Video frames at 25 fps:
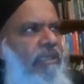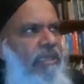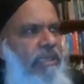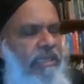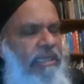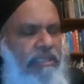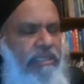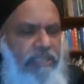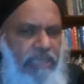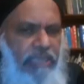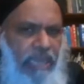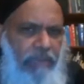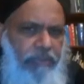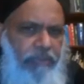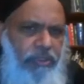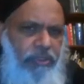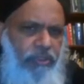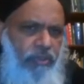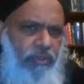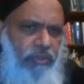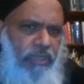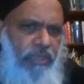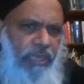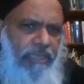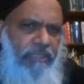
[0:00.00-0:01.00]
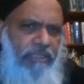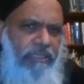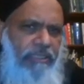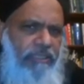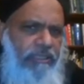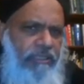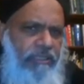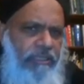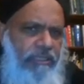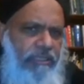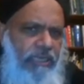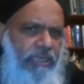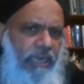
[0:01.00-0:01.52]
In Islamic
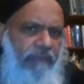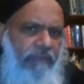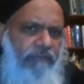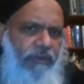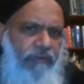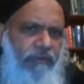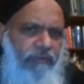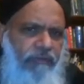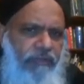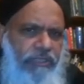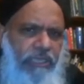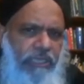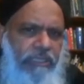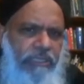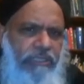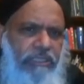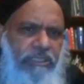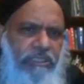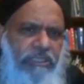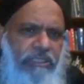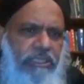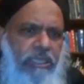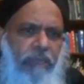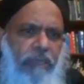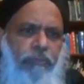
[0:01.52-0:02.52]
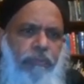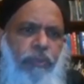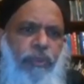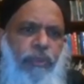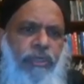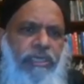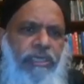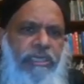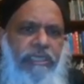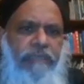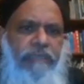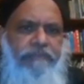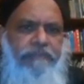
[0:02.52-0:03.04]
societies, the driver of change is the
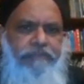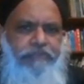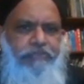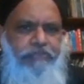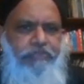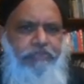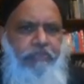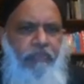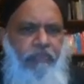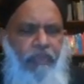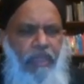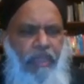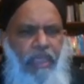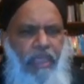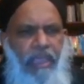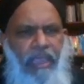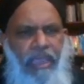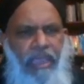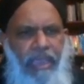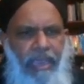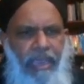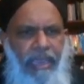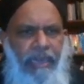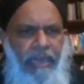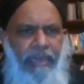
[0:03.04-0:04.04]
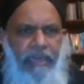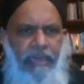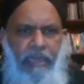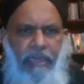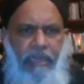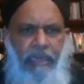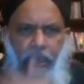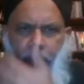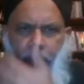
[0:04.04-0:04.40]
community. And